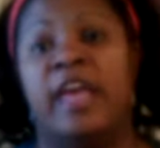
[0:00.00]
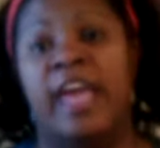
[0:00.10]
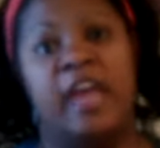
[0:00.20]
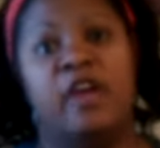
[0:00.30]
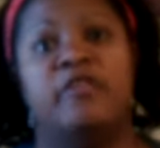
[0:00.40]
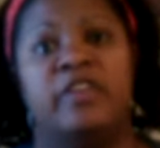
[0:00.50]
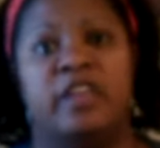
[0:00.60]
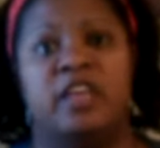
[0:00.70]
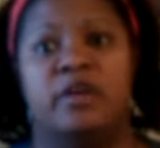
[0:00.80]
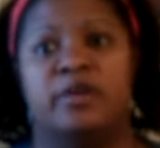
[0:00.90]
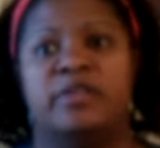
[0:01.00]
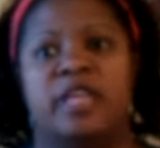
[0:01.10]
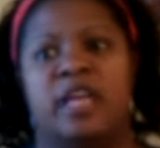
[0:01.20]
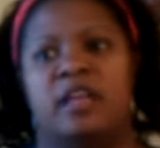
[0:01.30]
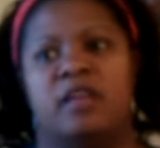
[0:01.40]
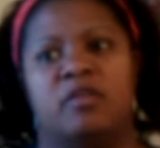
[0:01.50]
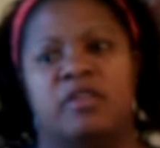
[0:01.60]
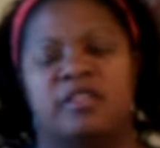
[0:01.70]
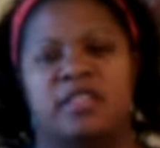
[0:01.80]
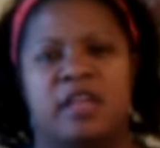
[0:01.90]
hair videos, and then all
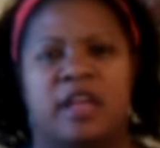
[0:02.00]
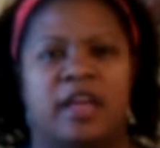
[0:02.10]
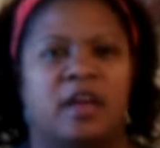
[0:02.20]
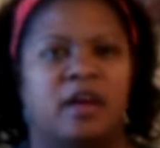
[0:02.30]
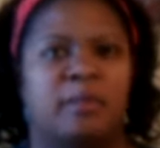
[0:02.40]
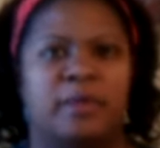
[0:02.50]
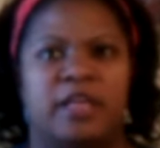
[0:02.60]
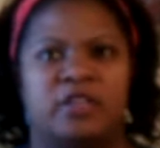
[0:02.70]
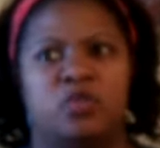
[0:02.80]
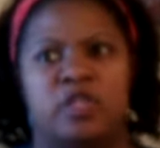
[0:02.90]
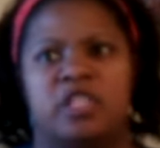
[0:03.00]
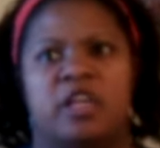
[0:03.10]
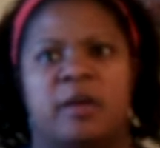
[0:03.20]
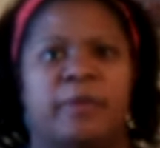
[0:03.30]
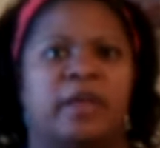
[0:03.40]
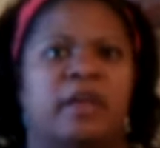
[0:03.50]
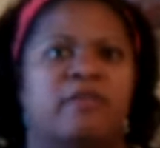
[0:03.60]
of a sudden I come and I switch it up and give